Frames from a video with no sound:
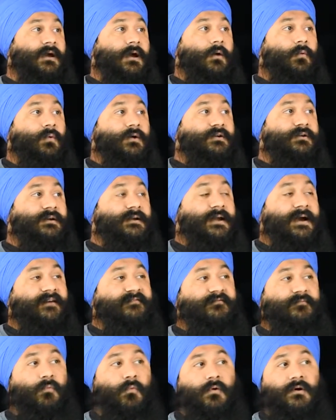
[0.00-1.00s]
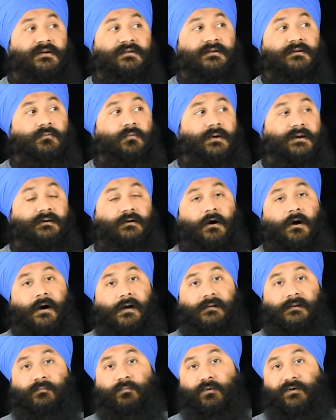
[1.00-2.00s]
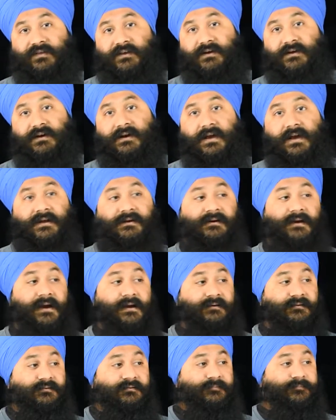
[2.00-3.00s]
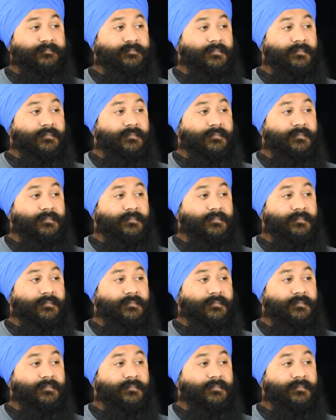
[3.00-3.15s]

where you can have more than one column within an index.